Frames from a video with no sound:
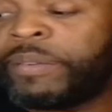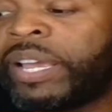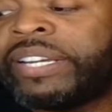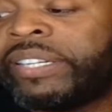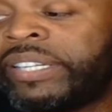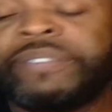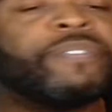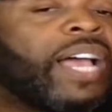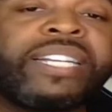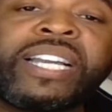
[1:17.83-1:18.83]
And in
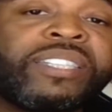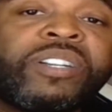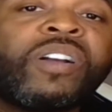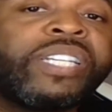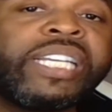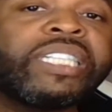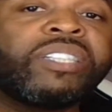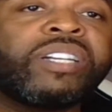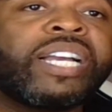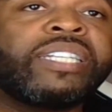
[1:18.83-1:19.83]
fact, I started
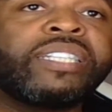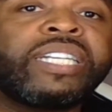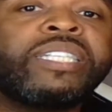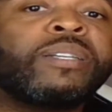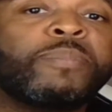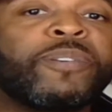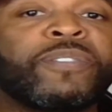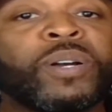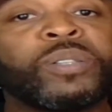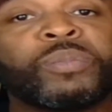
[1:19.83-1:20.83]
yesterday. December
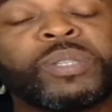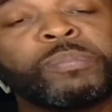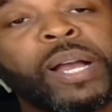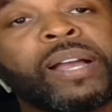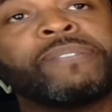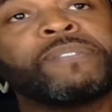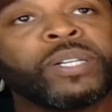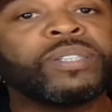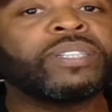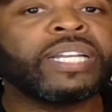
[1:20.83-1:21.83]
1st was my
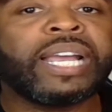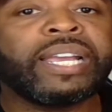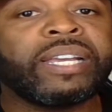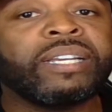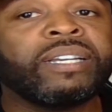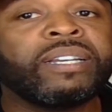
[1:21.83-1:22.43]
first day